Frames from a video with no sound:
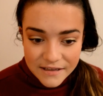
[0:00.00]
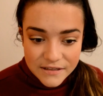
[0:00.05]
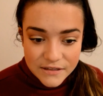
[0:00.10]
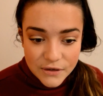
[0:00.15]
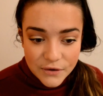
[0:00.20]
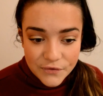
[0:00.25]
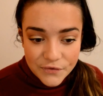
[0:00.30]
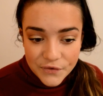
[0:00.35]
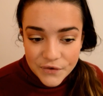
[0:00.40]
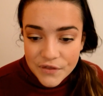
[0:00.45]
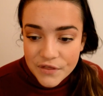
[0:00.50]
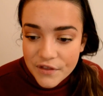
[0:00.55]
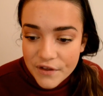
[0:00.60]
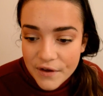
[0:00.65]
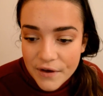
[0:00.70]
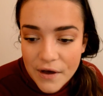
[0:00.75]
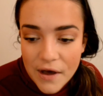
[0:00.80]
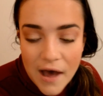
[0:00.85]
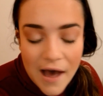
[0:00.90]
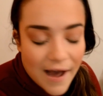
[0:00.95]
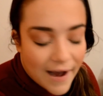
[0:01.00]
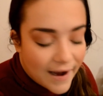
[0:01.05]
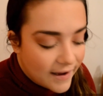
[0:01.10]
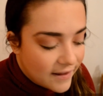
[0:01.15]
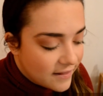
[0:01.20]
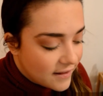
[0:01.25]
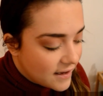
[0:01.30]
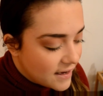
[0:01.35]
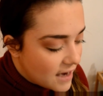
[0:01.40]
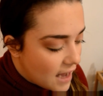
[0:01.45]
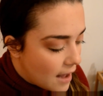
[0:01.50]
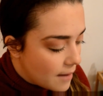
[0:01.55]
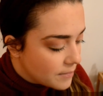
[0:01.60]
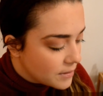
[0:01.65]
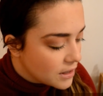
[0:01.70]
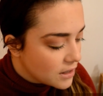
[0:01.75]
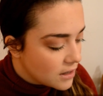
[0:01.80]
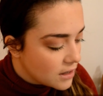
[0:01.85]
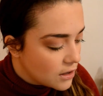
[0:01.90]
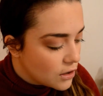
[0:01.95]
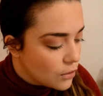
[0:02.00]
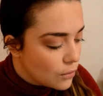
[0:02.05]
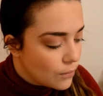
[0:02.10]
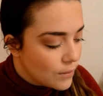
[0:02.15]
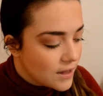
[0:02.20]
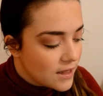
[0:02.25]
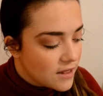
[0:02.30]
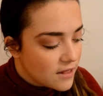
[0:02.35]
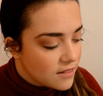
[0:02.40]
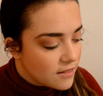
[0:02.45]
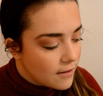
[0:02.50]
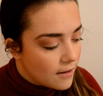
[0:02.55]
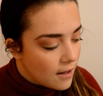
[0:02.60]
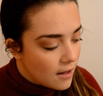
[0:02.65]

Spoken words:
So, for the highlight, I'm gonna go with